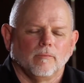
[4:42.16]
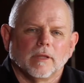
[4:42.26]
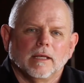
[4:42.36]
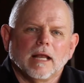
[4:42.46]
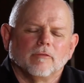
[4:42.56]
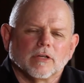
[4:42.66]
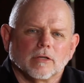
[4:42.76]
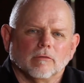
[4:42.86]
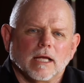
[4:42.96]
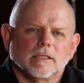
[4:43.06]
None of us are
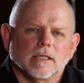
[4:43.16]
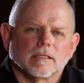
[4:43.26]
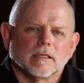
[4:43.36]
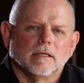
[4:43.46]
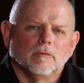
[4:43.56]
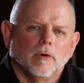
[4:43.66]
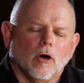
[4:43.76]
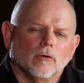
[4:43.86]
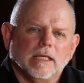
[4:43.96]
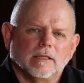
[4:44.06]
righteous. We
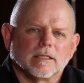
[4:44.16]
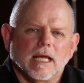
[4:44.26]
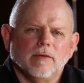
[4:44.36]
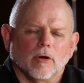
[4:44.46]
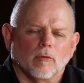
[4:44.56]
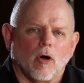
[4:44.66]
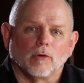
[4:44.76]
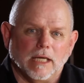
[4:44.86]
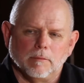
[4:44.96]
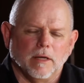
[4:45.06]
all need the Savior. We all
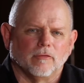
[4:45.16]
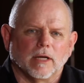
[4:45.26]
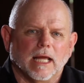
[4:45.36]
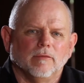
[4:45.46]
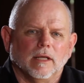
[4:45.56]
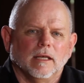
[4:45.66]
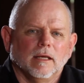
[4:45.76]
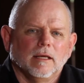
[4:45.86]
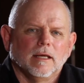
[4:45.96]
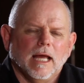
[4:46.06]
need to be forgiven.
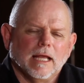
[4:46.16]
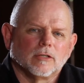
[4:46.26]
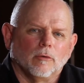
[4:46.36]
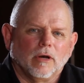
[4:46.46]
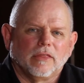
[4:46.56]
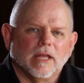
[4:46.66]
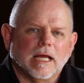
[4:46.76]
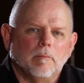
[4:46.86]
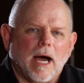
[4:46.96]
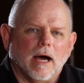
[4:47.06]
And so when you think
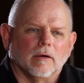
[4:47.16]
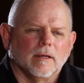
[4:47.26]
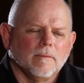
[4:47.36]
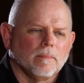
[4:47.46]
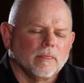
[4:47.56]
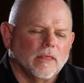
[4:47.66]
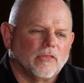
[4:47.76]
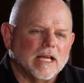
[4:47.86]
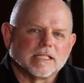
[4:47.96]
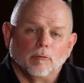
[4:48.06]
about the
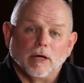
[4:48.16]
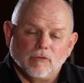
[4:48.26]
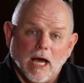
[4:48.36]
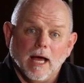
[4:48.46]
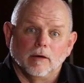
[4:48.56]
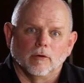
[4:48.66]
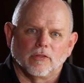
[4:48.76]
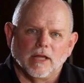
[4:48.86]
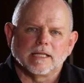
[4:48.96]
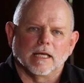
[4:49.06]
things that we've done or the
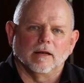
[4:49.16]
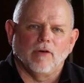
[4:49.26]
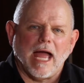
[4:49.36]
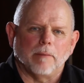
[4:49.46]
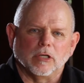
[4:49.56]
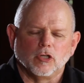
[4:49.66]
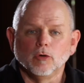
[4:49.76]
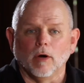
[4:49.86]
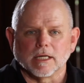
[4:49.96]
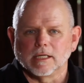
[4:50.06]
things that have happened
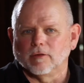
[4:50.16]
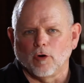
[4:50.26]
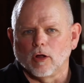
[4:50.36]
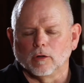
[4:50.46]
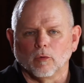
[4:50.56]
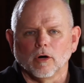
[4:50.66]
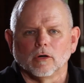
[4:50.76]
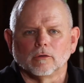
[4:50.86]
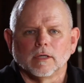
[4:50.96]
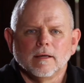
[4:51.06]
to us in a fallen
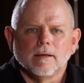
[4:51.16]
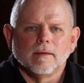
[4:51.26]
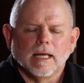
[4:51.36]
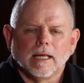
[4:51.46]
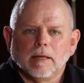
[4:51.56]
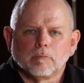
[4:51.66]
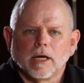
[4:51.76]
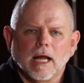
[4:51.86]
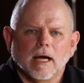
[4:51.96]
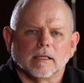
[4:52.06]
world, it can get
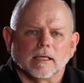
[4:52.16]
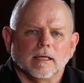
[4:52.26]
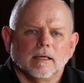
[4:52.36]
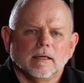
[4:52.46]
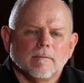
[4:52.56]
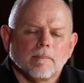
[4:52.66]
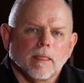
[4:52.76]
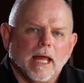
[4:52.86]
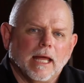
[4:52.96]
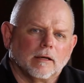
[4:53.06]
pretty ugly.
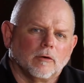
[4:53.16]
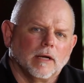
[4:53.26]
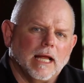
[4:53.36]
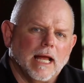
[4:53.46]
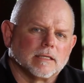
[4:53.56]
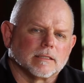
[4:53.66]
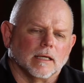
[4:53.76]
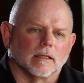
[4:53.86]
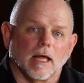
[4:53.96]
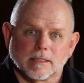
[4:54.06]
And it creates
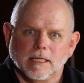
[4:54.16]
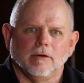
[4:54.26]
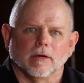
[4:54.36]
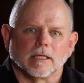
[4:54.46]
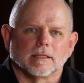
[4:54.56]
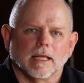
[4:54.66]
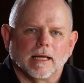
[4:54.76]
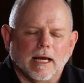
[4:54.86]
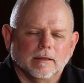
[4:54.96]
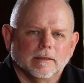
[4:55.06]
a lot of secrets. Like,
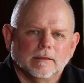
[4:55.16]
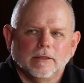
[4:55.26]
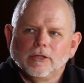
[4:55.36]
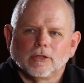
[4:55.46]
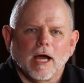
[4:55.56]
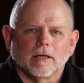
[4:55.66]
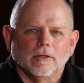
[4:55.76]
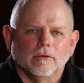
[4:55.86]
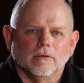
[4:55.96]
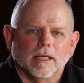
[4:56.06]
who do you talk
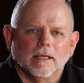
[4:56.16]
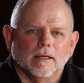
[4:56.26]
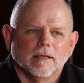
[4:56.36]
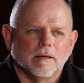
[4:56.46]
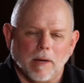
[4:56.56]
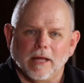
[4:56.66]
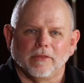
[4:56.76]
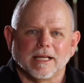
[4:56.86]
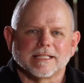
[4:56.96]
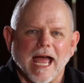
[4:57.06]
to when bad
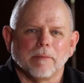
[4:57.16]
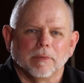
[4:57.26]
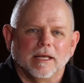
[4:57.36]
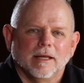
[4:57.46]
things happen?